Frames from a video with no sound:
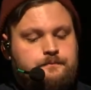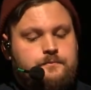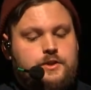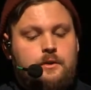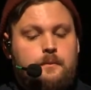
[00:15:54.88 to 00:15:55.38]

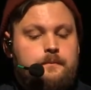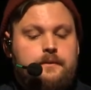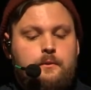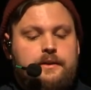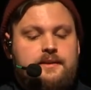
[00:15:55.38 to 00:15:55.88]
So
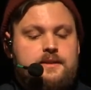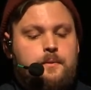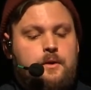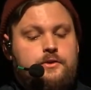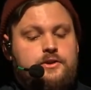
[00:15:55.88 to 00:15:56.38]
with this
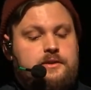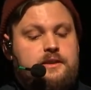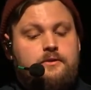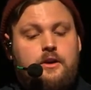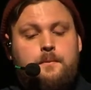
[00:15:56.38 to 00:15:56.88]
approach, you as a
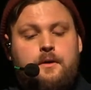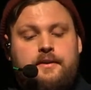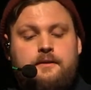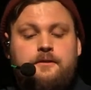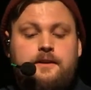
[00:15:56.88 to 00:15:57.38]
developer are
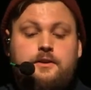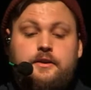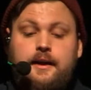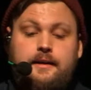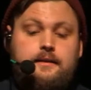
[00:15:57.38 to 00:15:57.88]
then free to
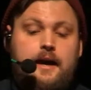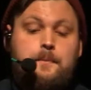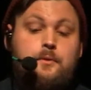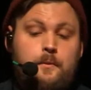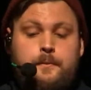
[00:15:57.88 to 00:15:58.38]
create
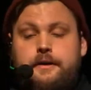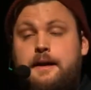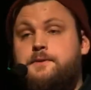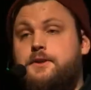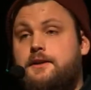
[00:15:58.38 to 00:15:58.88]
appropriate
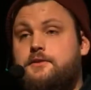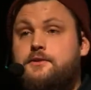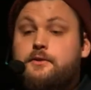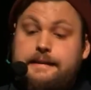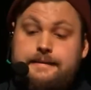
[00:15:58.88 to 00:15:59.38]
abstractions
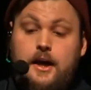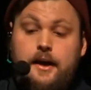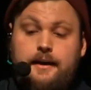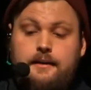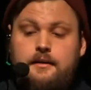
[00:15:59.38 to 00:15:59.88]
to
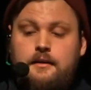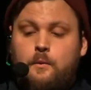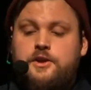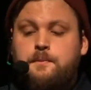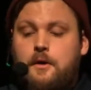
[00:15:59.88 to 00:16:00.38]
decide
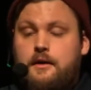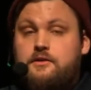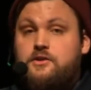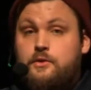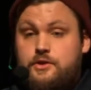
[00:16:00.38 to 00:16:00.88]
which
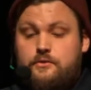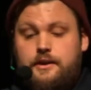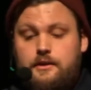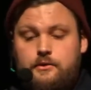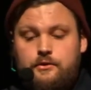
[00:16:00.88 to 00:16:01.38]
parts you should
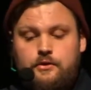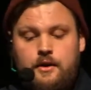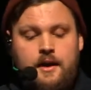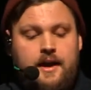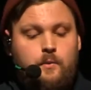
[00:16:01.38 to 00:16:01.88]
reuse
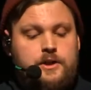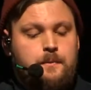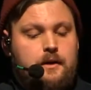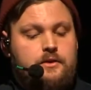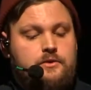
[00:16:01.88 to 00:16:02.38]
and which part you